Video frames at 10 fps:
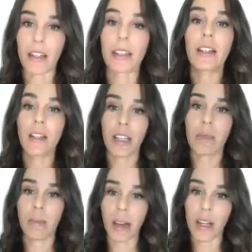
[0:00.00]
Literally,
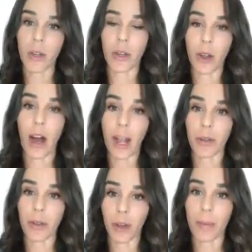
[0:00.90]
my body would go
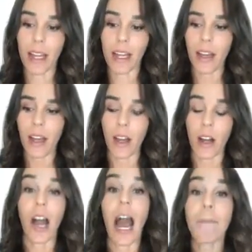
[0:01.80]
hyperthermic
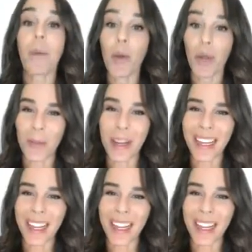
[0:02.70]
or hypothermic.